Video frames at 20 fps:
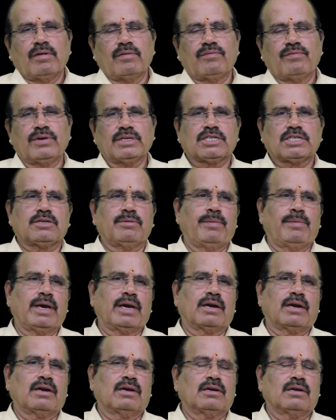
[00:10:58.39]
will first
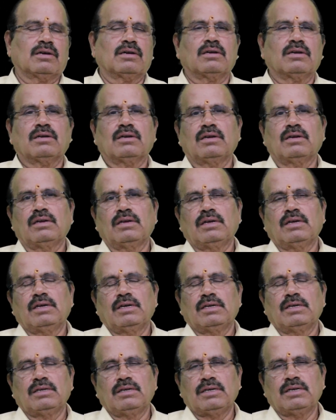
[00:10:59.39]
make
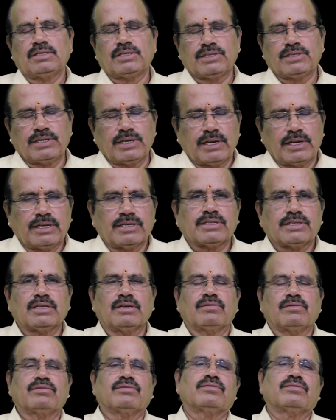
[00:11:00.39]
a
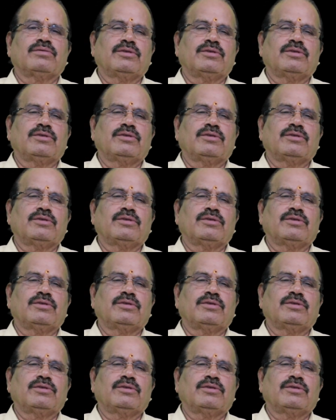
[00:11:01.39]
series of